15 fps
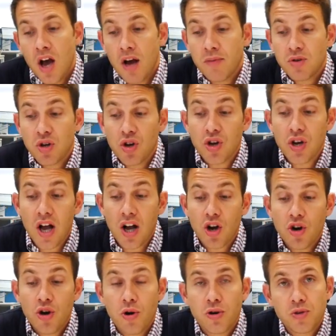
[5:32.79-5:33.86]
So good luck on
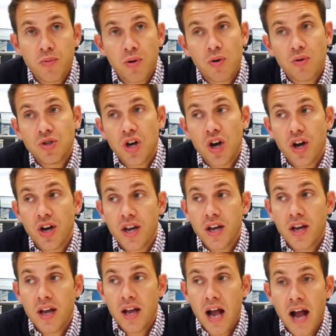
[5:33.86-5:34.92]
your entrepreneurial journey.
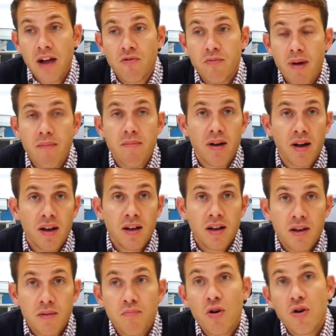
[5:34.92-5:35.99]
And remember,
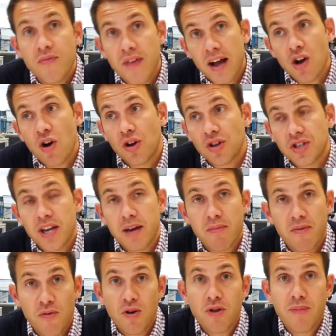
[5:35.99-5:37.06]
prove that concept
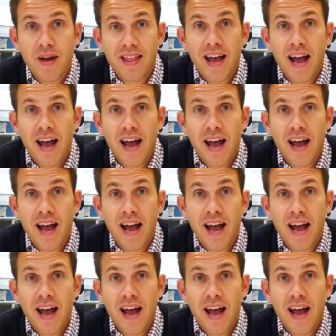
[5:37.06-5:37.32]
before you bet the